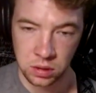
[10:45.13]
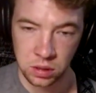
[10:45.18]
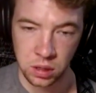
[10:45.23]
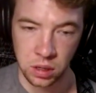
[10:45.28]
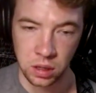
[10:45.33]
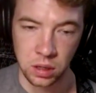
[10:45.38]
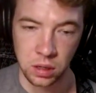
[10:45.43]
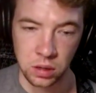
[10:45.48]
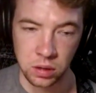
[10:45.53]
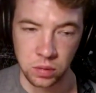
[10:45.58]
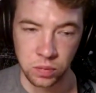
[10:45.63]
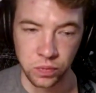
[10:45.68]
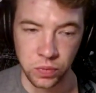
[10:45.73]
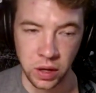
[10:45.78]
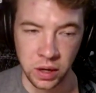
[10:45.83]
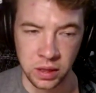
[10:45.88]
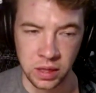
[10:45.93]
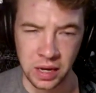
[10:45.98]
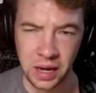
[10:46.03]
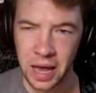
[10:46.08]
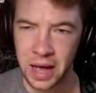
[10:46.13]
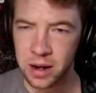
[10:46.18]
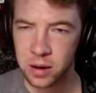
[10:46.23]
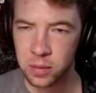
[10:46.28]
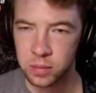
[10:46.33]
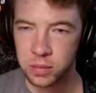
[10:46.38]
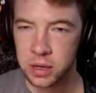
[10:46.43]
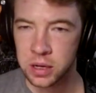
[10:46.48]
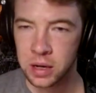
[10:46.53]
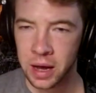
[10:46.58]
I think
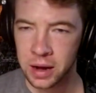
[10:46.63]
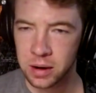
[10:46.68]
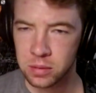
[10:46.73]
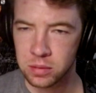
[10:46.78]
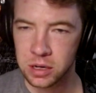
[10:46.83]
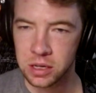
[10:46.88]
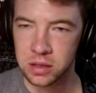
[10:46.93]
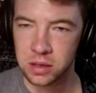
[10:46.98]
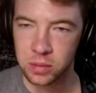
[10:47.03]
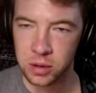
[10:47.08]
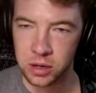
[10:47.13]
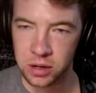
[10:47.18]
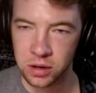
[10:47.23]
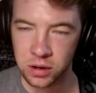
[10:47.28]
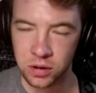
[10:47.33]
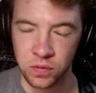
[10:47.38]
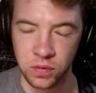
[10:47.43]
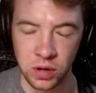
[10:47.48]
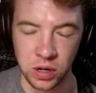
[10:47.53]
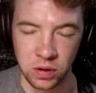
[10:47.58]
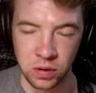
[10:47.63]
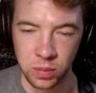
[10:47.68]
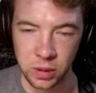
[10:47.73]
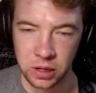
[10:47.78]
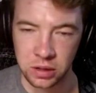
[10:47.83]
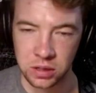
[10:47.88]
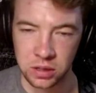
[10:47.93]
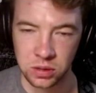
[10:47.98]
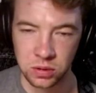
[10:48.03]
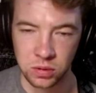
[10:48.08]
Adam Neely made a good video
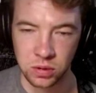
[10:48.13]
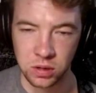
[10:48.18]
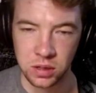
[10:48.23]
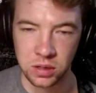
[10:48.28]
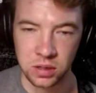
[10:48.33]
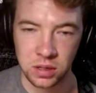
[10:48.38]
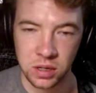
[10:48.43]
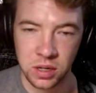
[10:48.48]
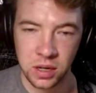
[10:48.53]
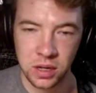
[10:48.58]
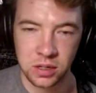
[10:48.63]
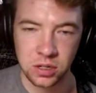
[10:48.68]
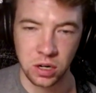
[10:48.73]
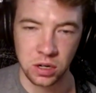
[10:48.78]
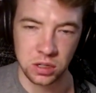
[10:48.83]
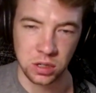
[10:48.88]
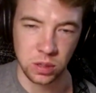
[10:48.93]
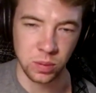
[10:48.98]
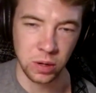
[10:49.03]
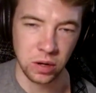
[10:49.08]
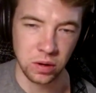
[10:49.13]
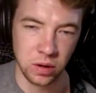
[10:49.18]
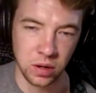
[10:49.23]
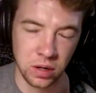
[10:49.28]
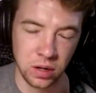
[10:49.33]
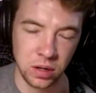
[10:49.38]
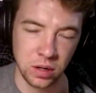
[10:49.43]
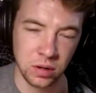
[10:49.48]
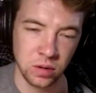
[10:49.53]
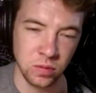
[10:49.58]
about this where he talked about
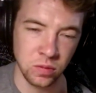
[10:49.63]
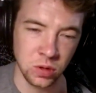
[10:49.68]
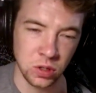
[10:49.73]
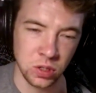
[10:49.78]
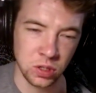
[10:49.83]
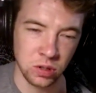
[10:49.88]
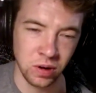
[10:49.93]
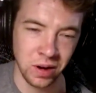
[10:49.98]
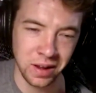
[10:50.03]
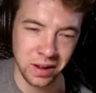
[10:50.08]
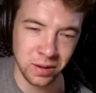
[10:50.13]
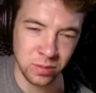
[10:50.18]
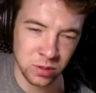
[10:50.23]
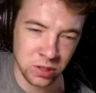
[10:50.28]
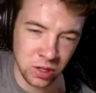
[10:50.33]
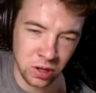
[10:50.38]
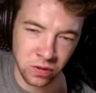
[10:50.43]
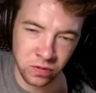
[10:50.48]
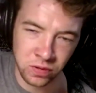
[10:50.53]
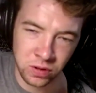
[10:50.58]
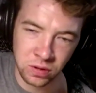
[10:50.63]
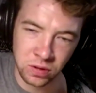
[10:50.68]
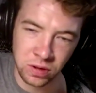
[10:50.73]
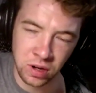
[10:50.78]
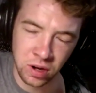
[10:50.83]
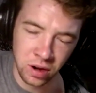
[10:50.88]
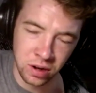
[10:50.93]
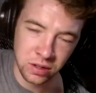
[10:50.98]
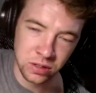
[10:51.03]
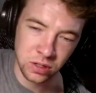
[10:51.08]
restraining himself to a
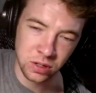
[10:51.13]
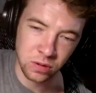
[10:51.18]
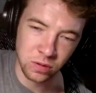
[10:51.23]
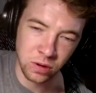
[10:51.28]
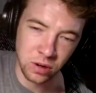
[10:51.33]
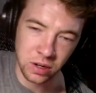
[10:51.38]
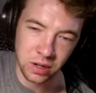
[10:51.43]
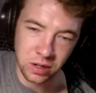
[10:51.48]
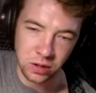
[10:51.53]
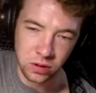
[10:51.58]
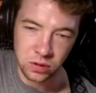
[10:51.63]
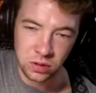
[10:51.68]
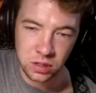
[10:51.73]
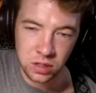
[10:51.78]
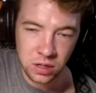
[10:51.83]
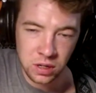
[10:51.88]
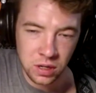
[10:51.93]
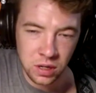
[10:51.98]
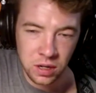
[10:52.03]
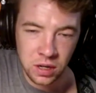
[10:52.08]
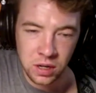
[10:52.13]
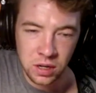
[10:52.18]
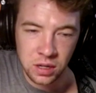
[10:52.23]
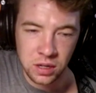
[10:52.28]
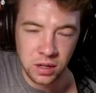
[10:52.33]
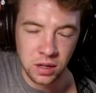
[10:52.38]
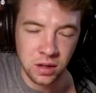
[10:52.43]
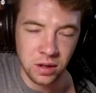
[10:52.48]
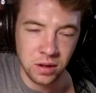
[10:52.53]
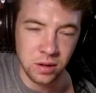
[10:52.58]
concert where he used
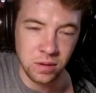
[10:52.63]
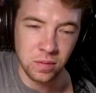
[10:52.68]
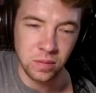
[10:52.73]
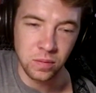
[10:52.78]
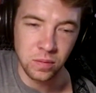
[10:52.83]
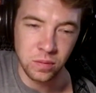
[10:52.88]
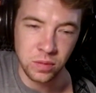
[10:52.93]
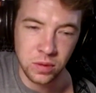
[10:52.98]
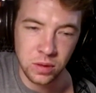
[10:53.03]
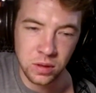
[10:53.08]
um,